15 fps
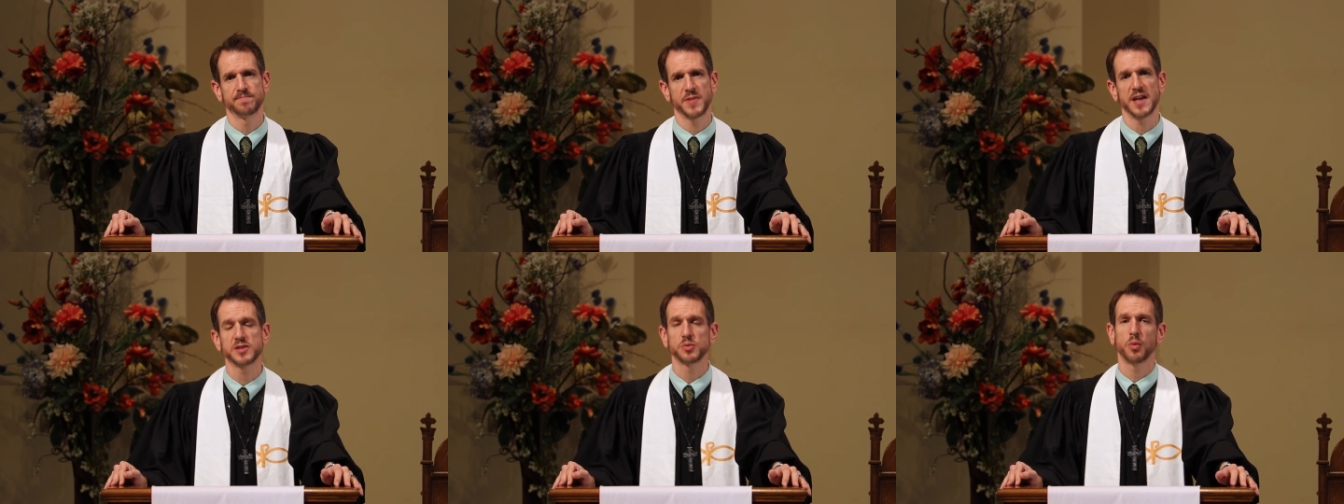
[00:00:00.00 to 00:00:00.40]

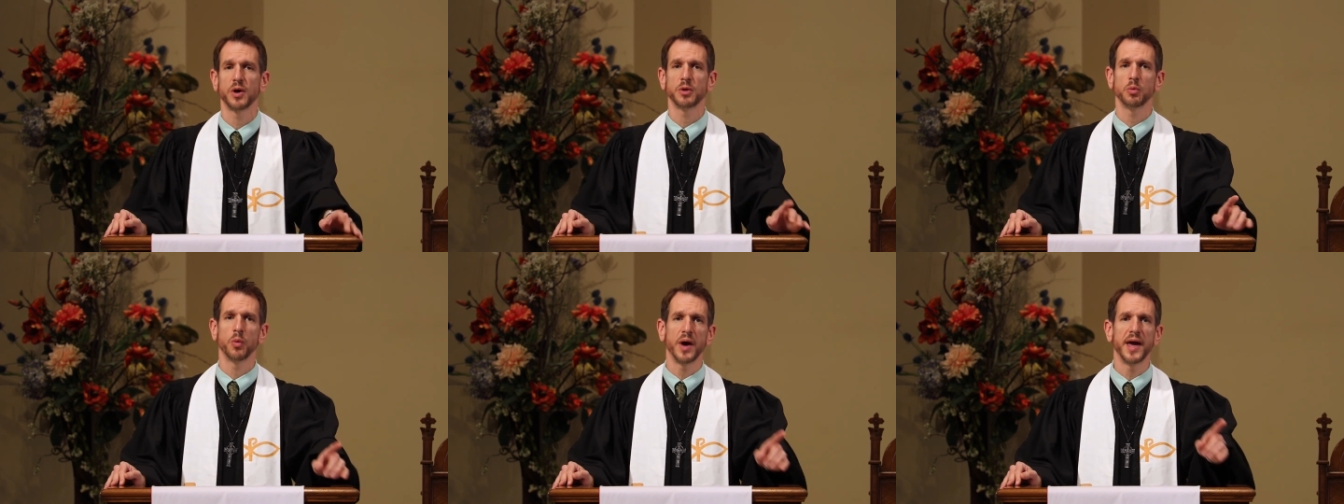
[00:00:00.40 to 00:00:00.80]
That's
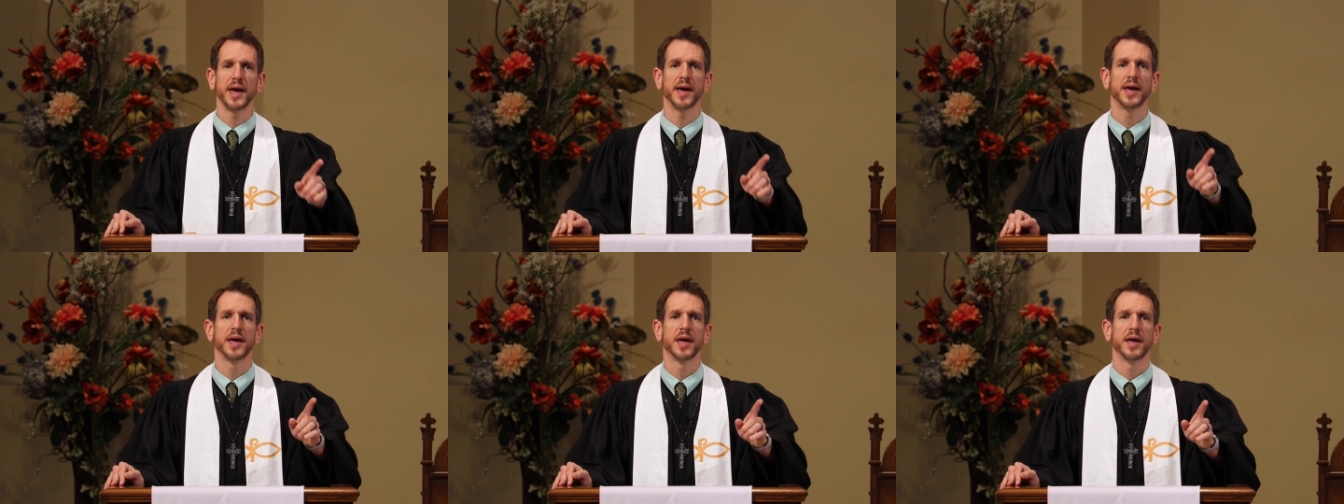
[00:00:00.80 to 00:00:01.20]
one
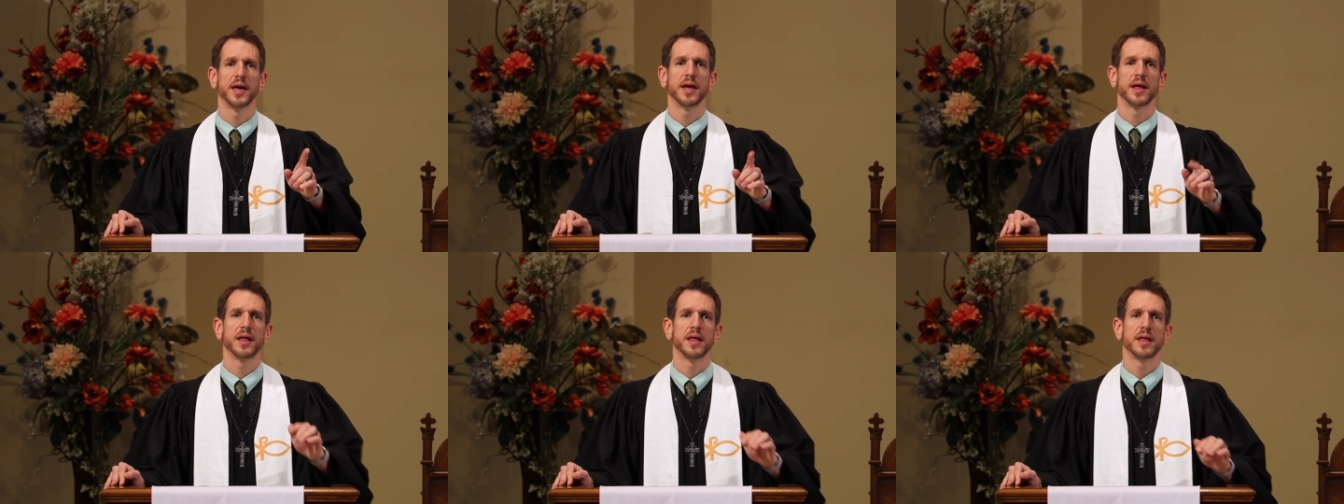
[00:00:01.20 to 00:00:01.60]
way
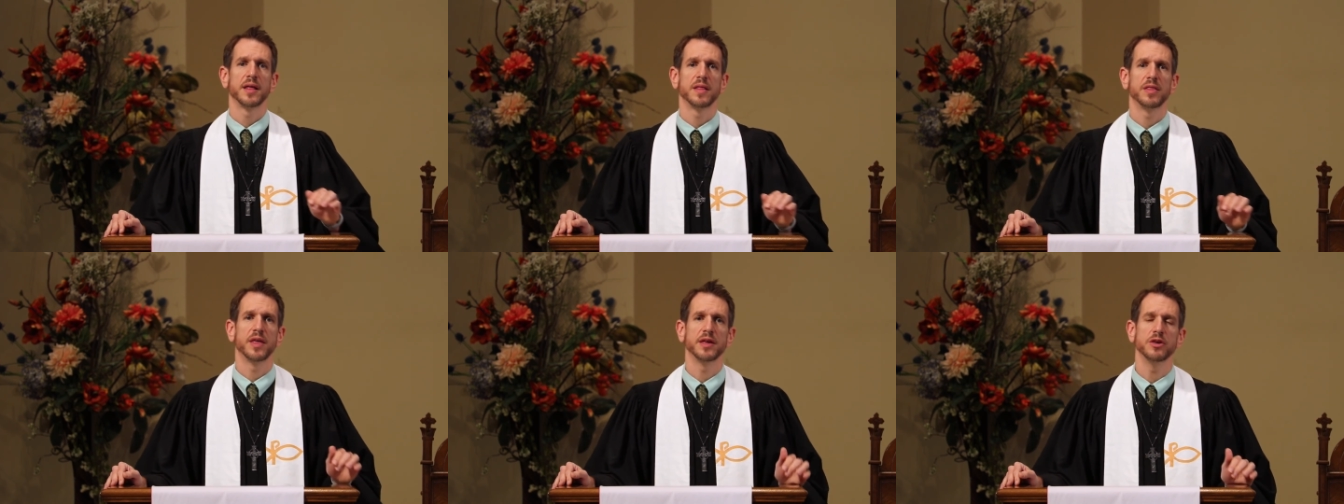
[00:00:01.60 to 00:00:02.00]

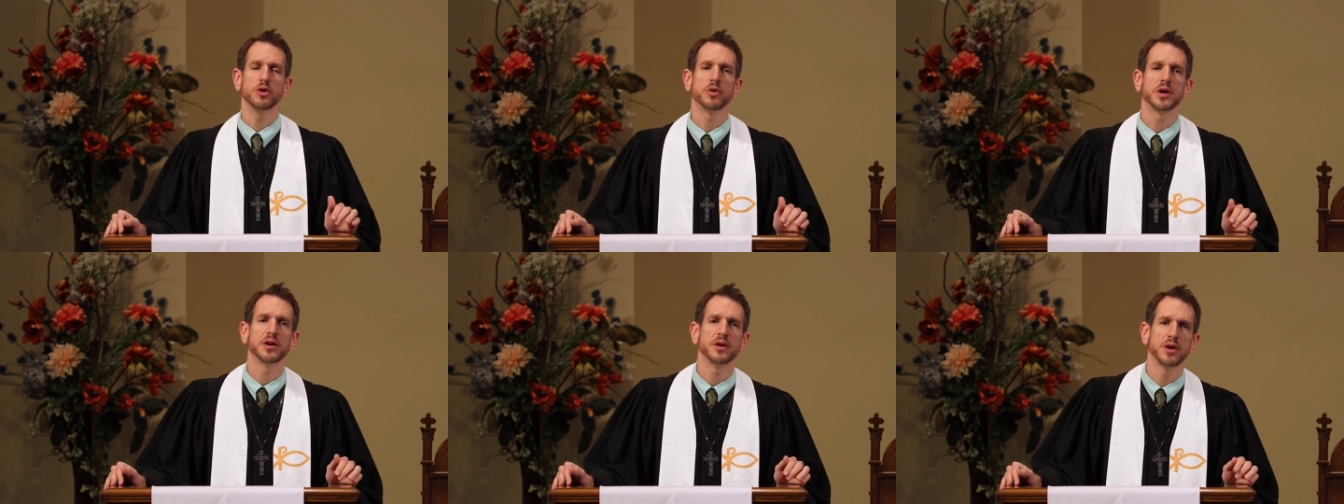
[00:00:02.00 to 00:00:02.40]
that you
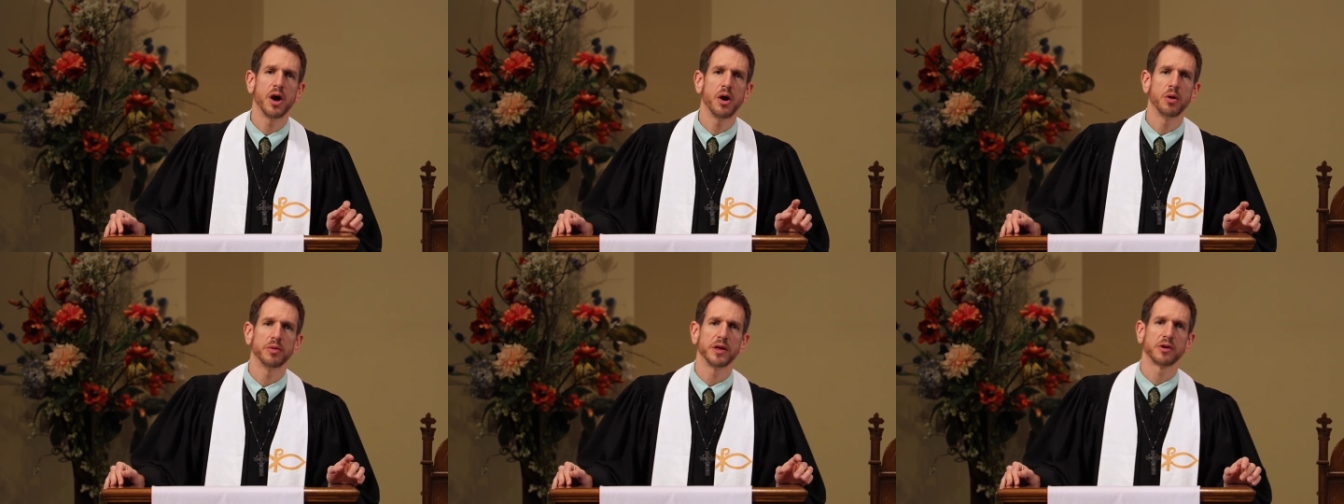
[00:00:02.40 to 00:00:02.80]
can
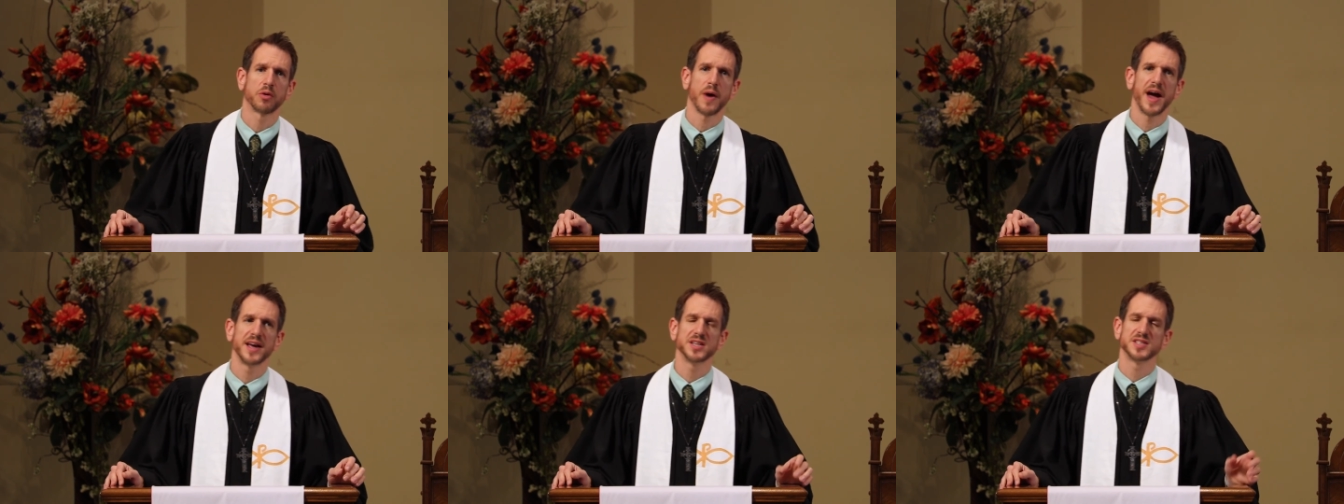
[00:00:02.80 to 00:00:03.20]
know that
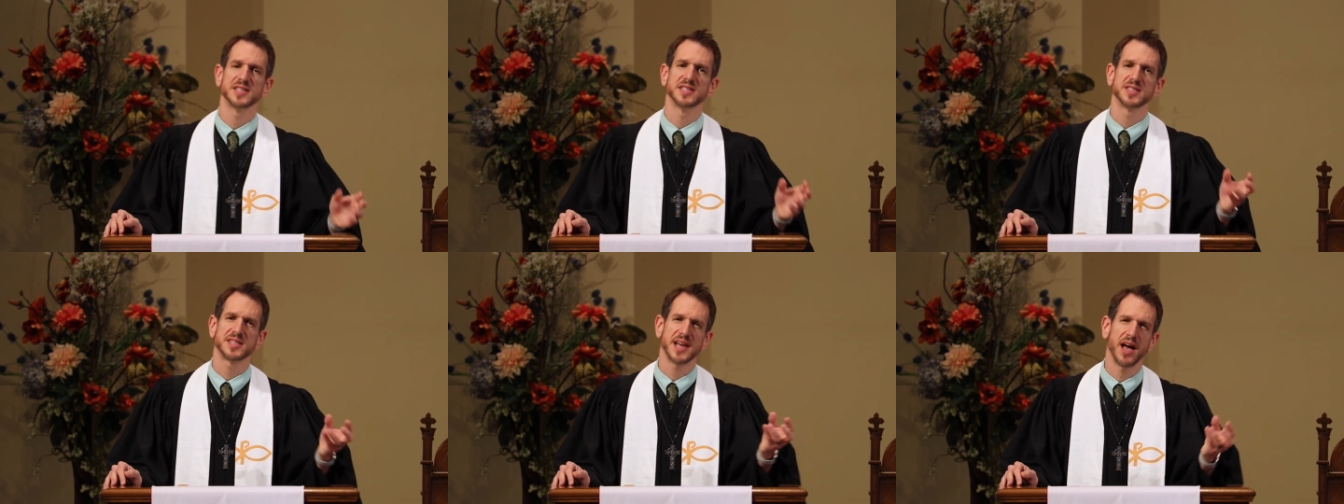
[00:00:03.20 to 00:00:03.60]
Christ
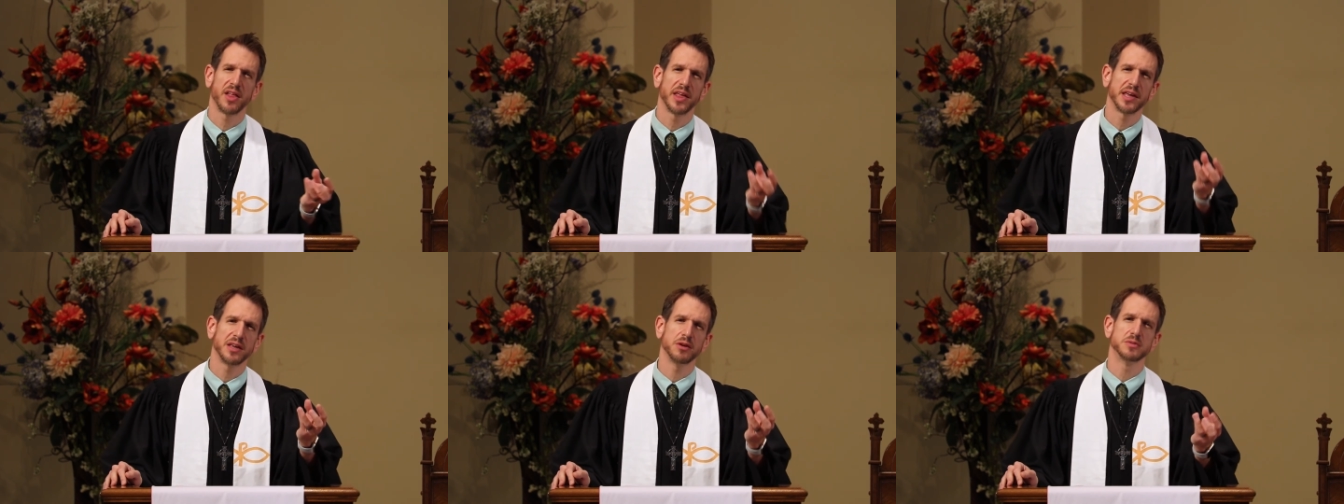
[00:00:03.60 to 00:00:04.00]
is
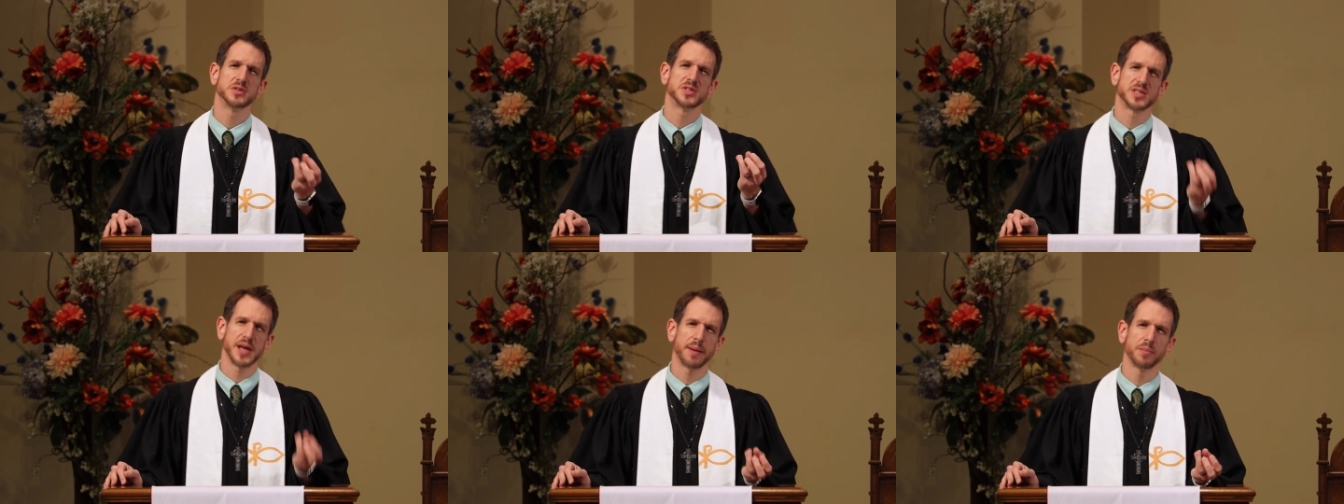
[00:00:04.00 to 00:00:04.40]
telling you
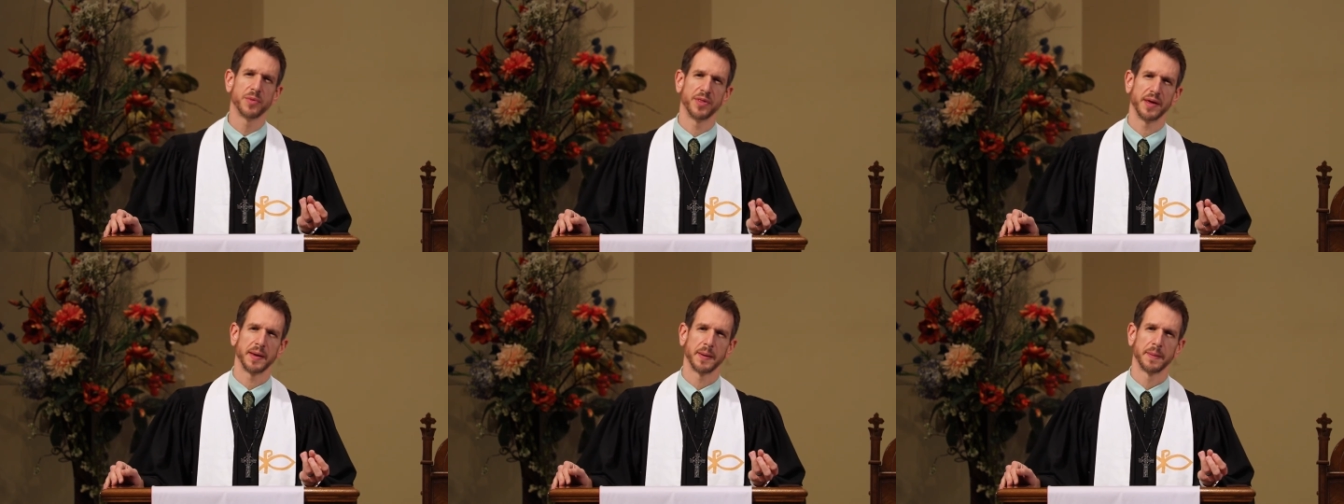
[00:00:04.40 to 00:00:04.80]

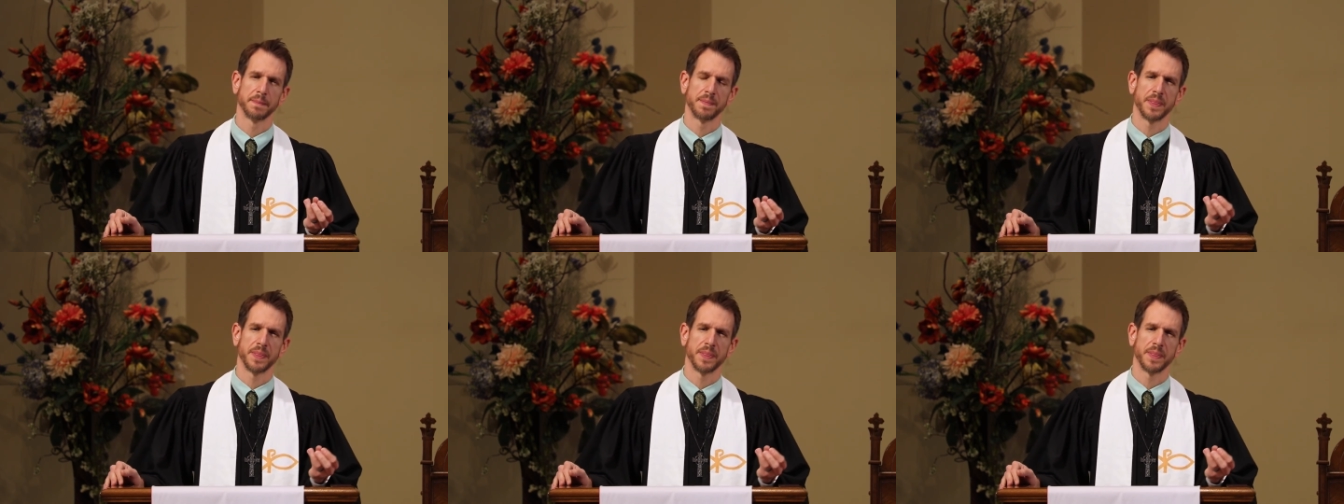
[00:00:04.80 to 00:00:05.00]
something